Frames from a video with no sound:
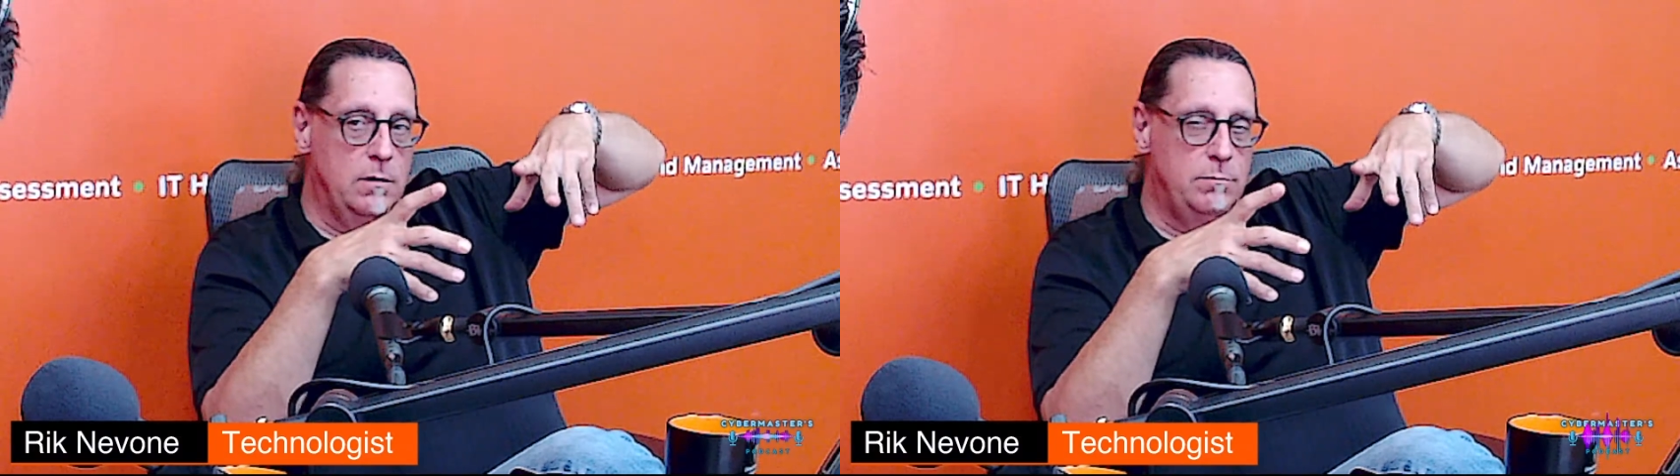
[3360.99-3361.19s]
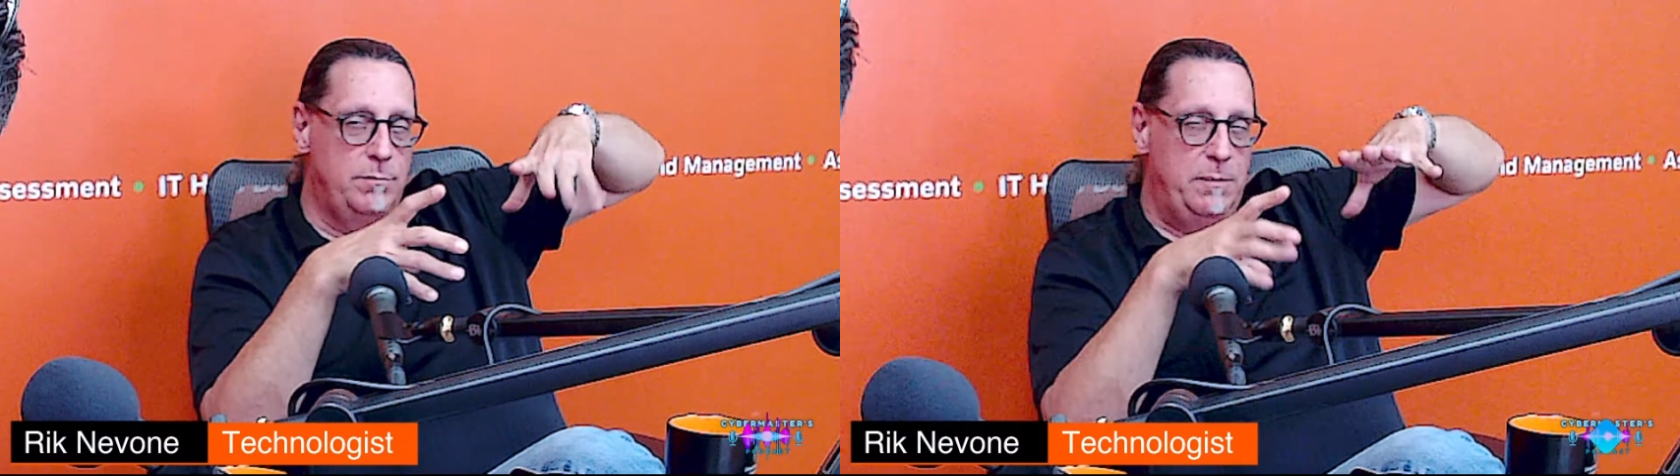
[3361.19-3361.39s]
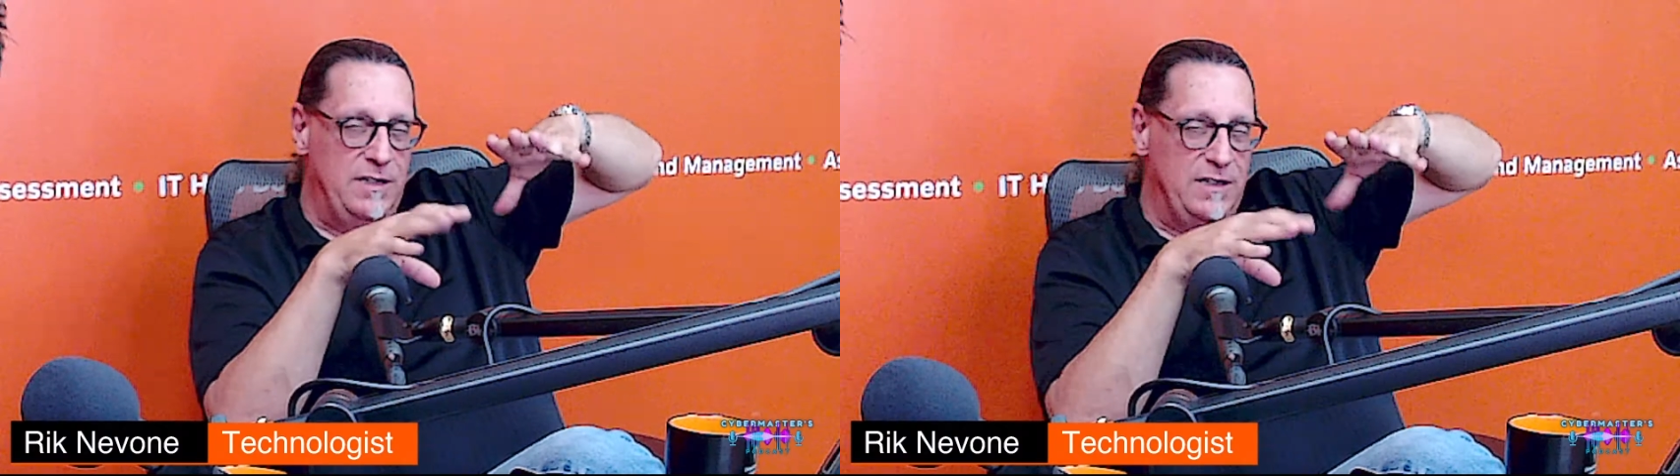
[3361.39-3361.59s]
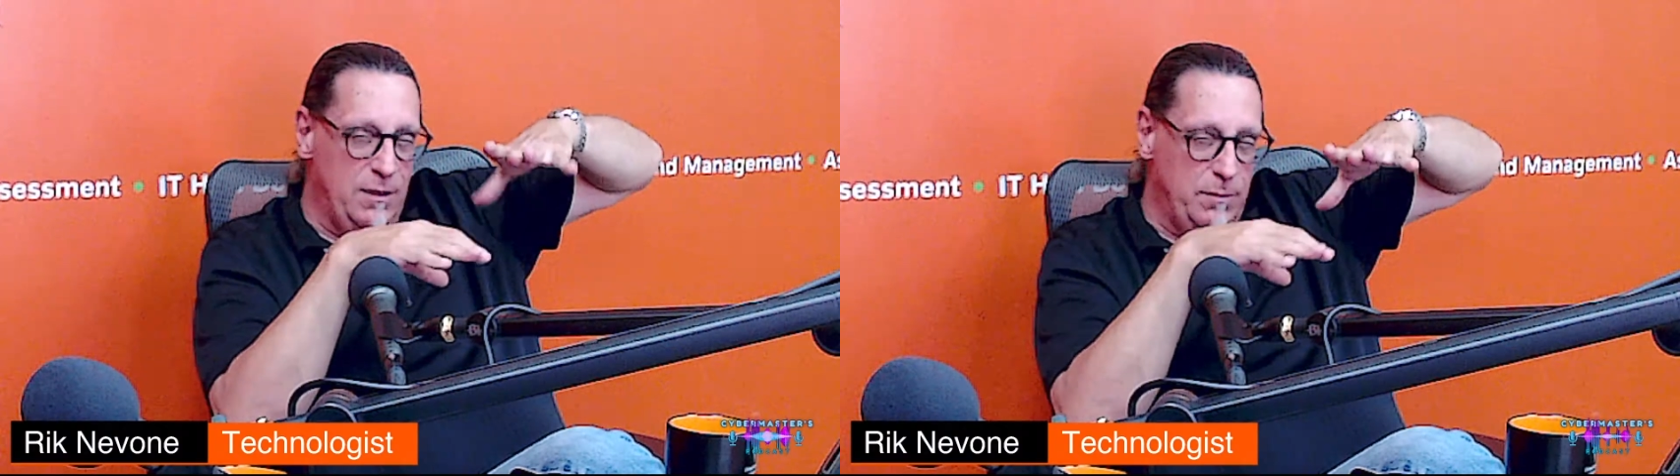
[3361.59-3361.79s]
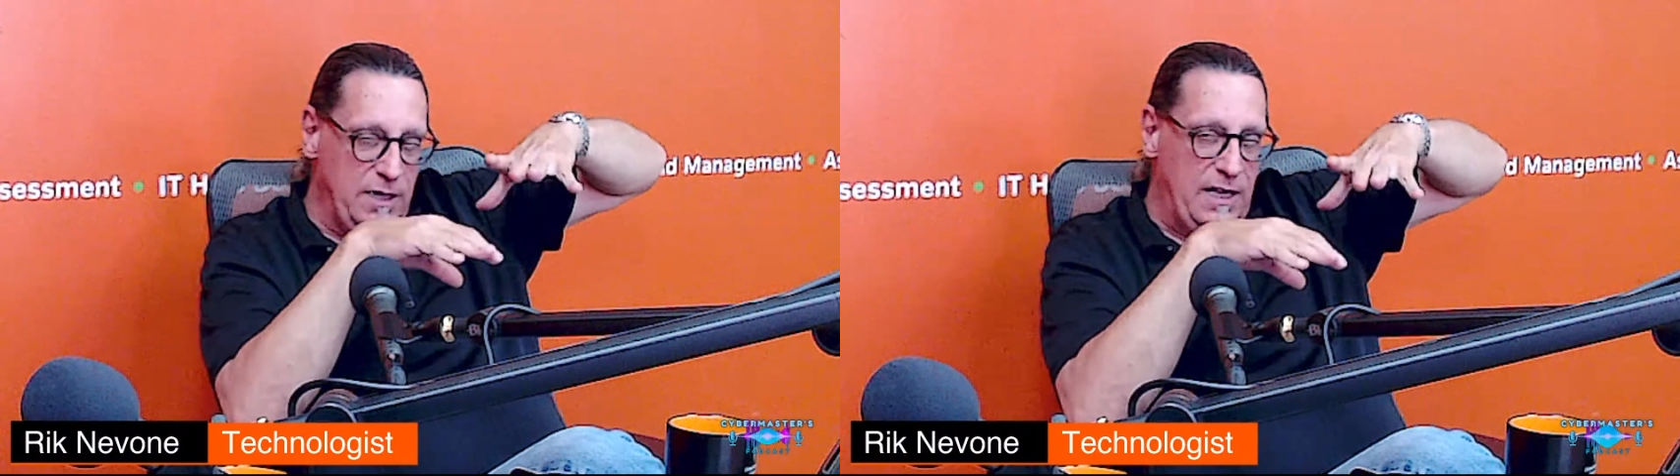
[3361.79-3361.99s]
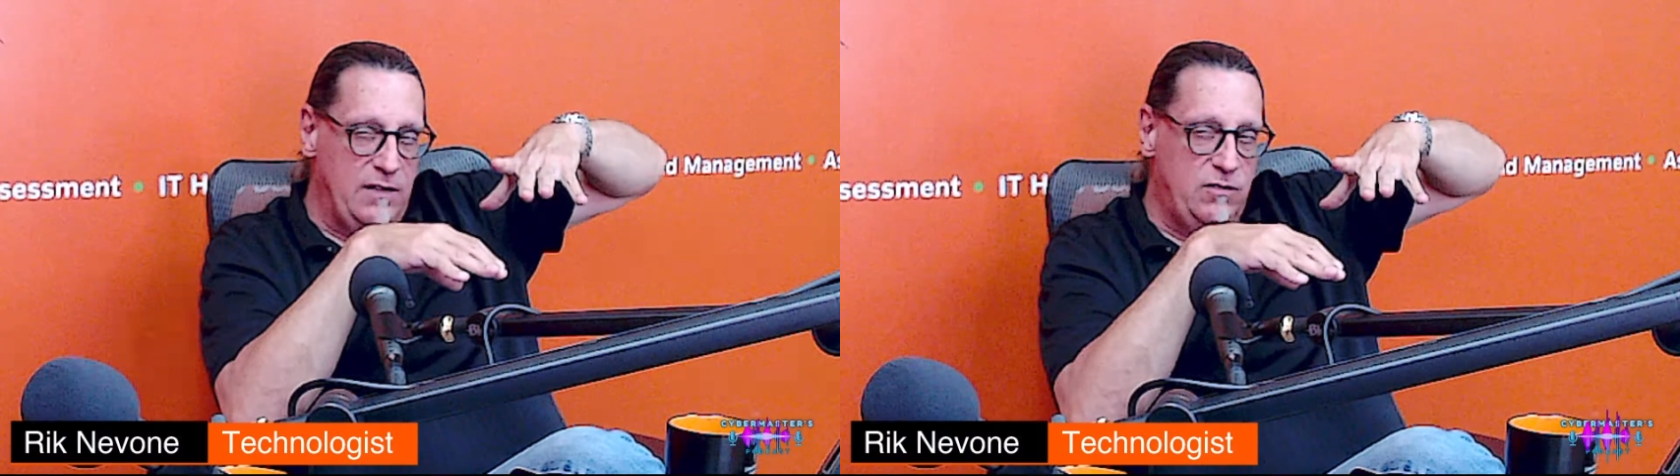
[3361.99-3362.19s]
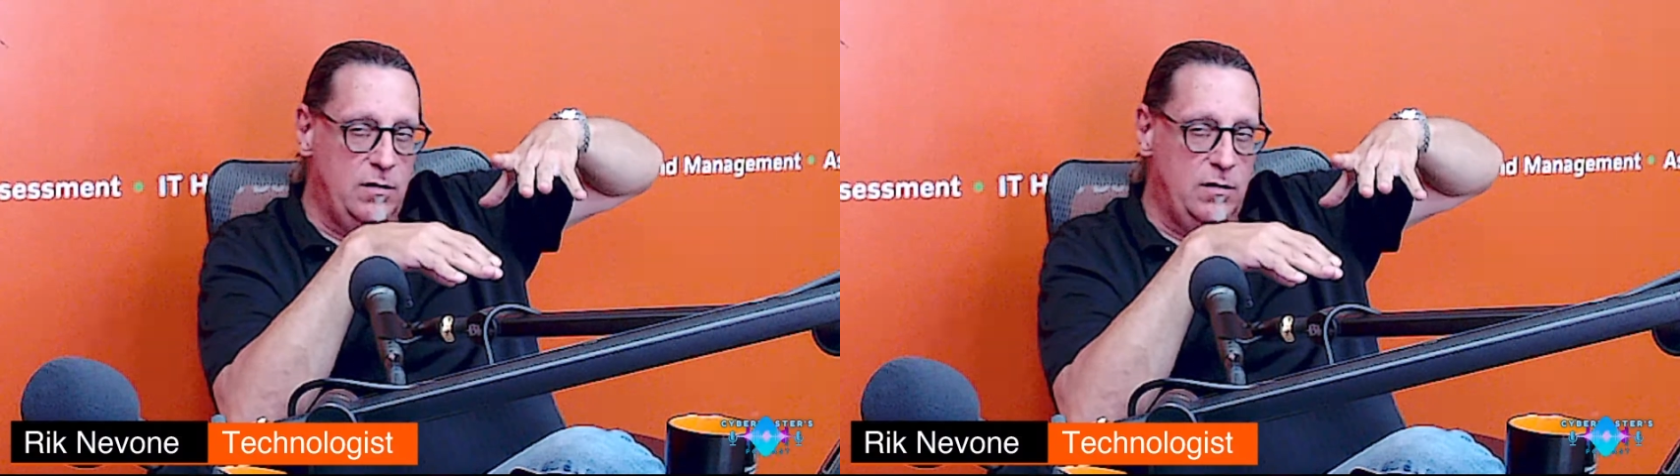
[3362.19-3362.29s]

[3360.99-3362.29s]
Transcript: maybe a little bit less.